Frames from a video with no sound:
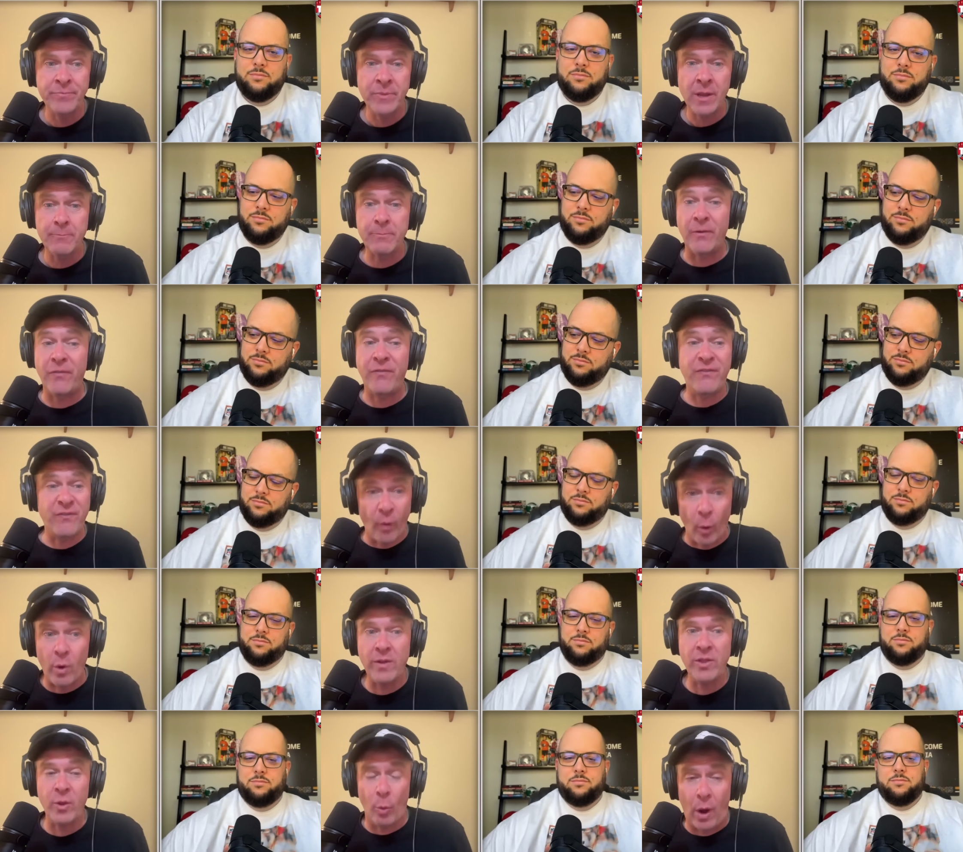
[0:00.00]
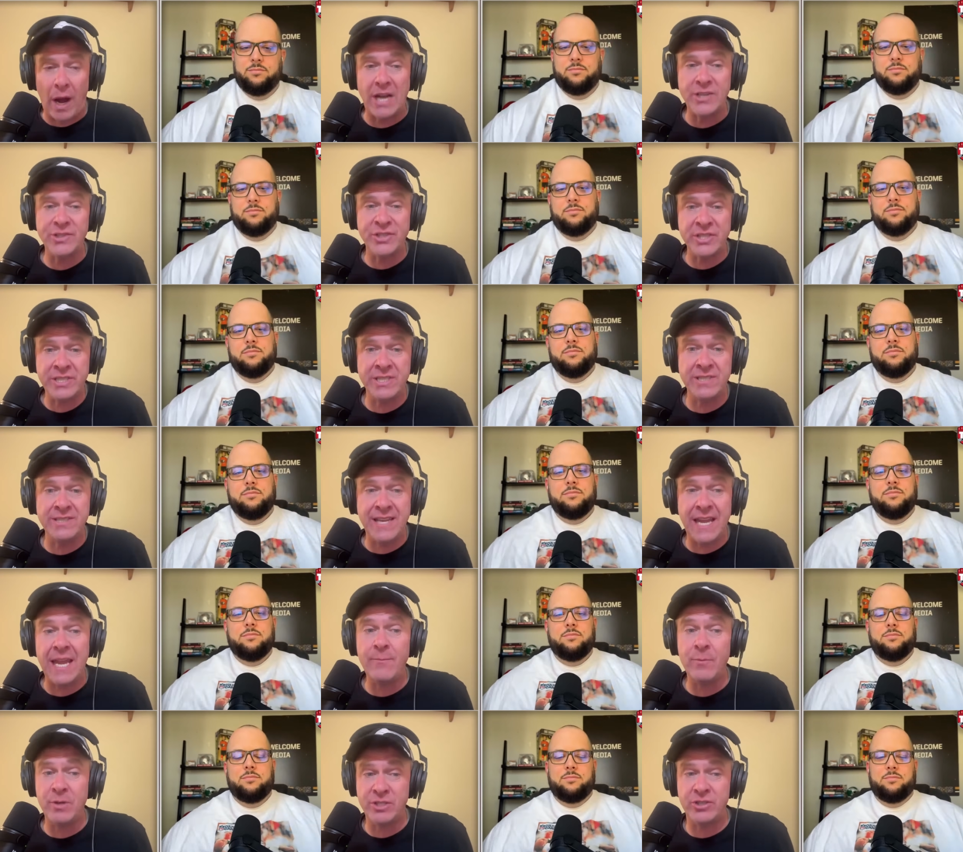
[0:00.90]
Speaker 1: before the Washington
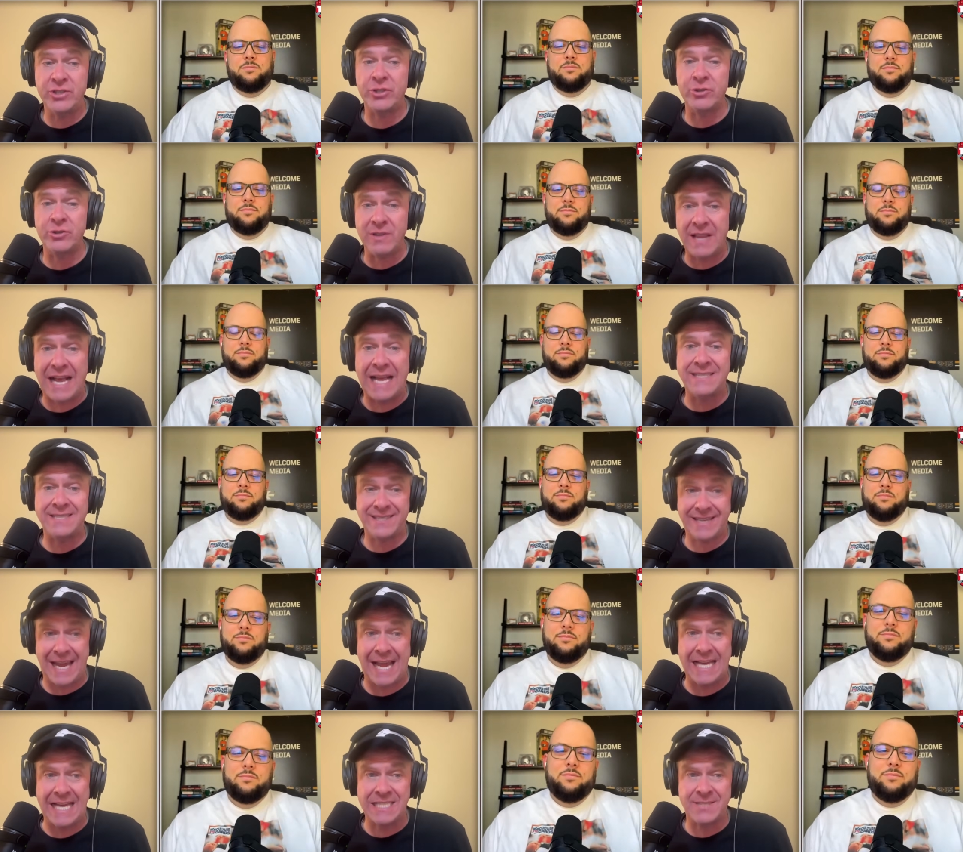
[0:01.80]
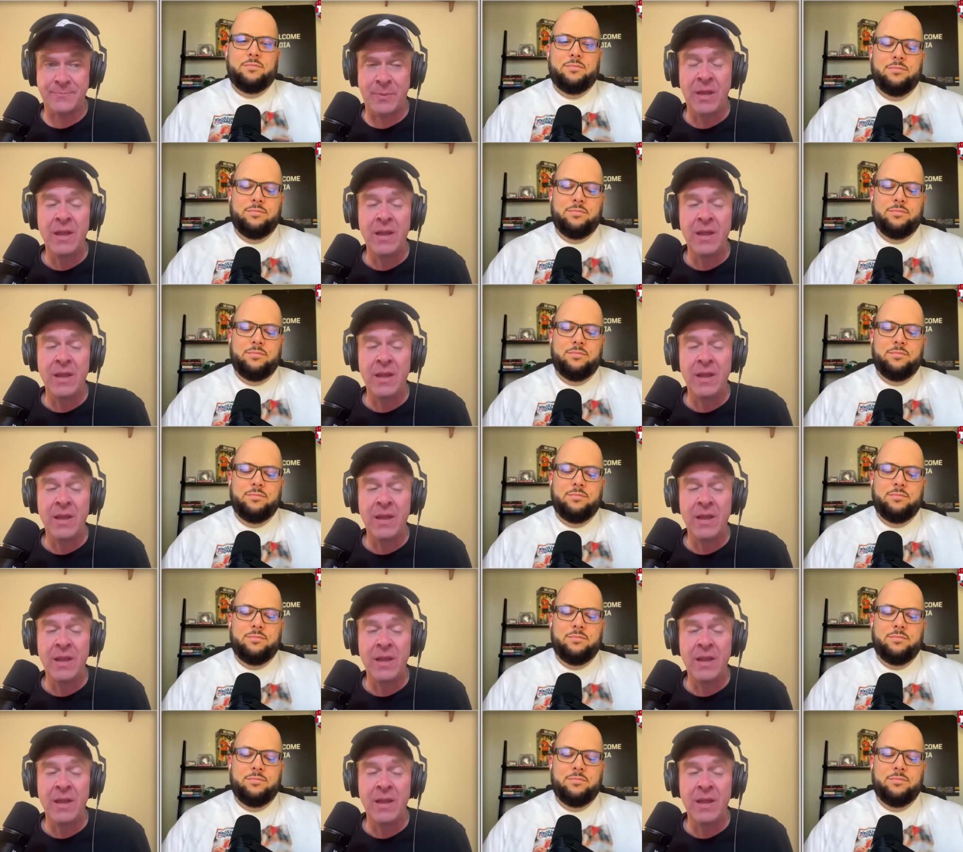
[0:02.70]
game, which is your last gasp,